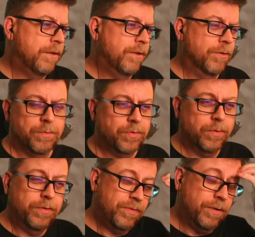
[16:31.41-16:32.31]
you're almost
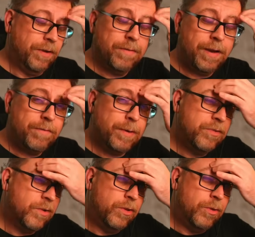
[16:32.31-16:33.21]
always,
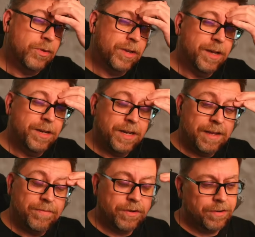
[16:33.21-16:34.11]
everybody's going to use a gun and
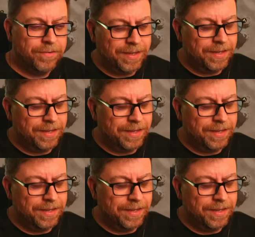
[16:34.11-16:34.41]
have darts.